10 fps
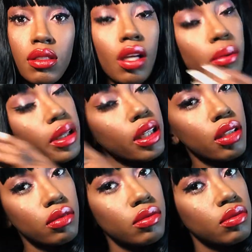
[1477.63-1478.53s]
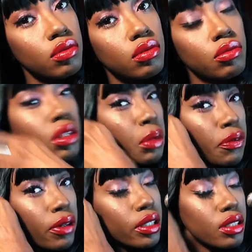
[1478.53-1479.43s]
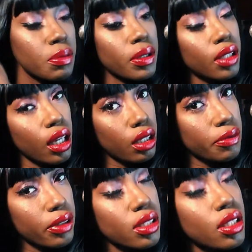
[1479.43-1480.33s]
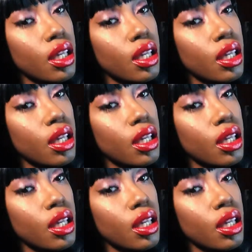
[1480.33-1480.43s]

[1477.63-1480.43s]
I'm kidding. We can be friends, but not good friends.